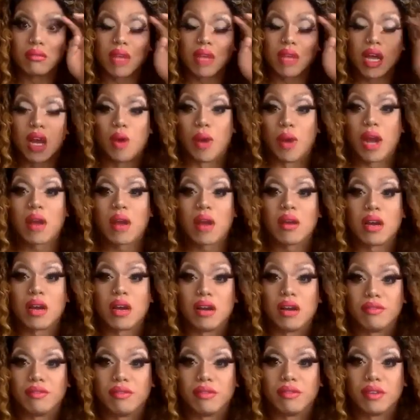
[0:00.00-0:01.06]
aware
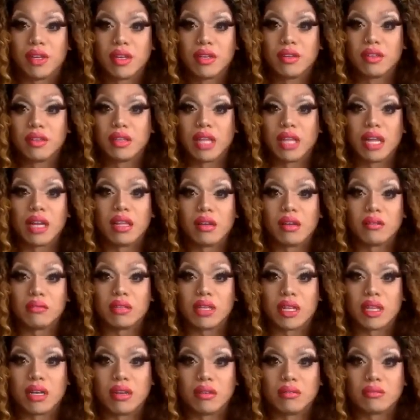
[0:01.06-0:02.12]
of, let
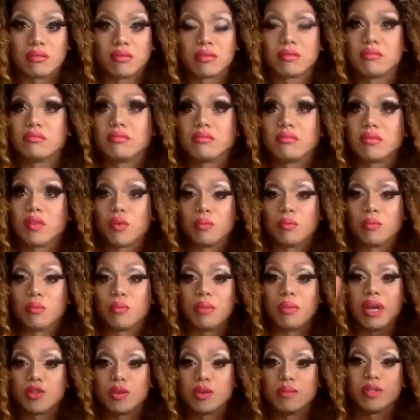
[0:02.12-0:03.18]
alone
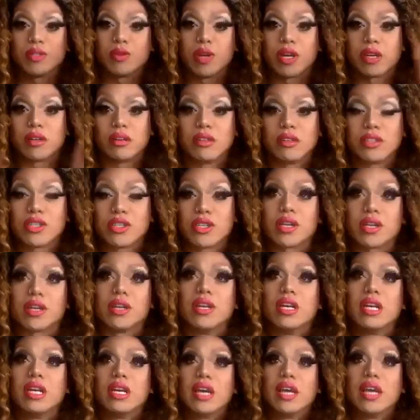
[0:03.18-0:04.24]
mainstream straight culture.
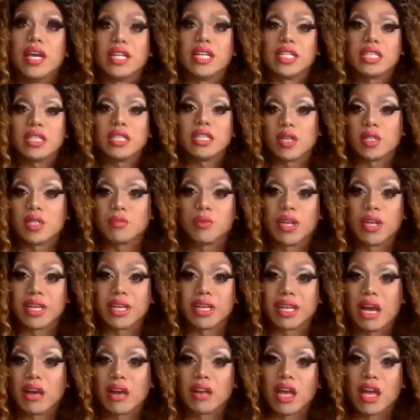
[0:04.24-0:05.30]
And it's putting it
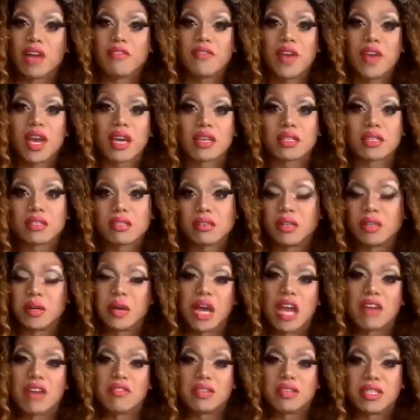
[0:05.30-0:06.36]
out on FX
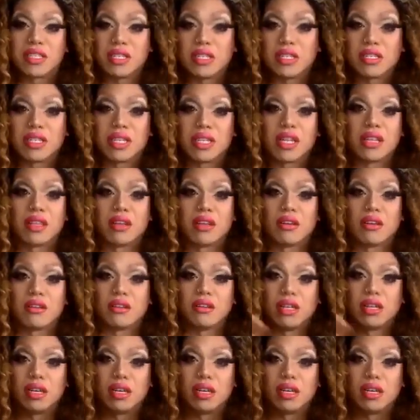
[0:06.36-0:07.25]
every season, and they're